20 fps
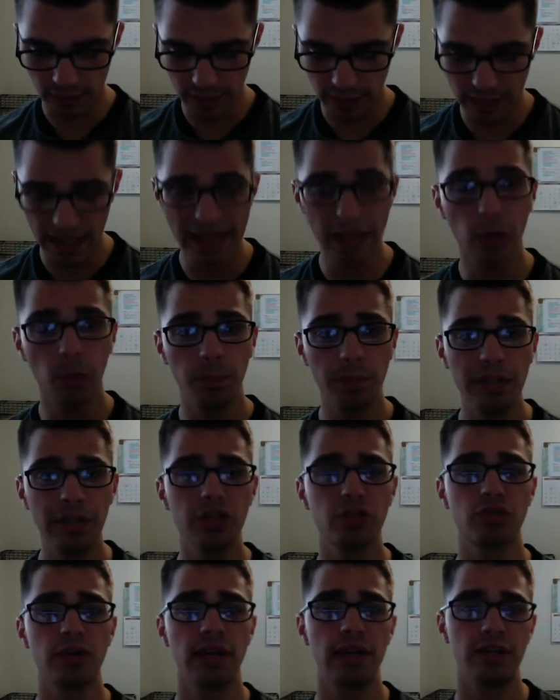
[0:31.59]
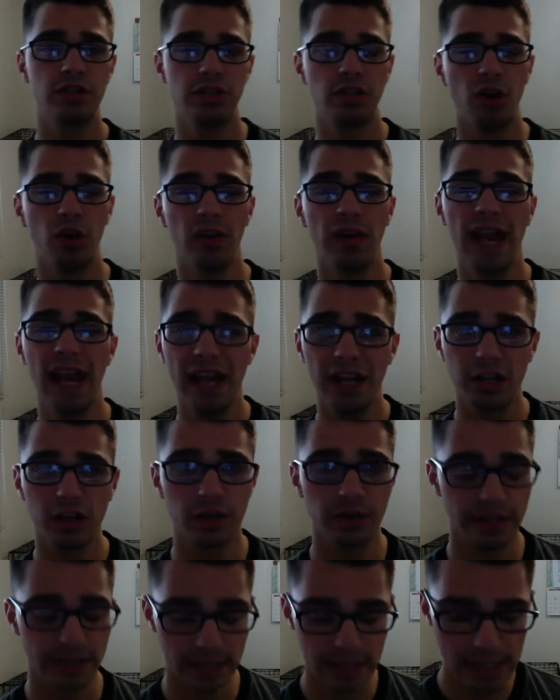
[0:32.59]
NLP strategy called
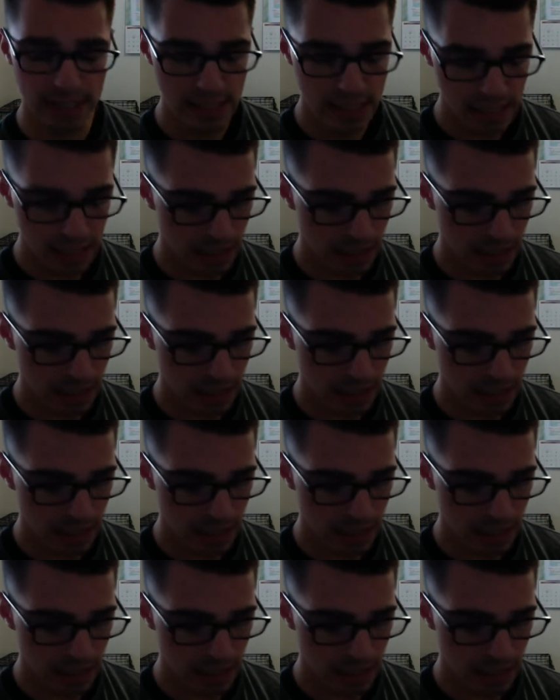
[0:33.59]
anchoring.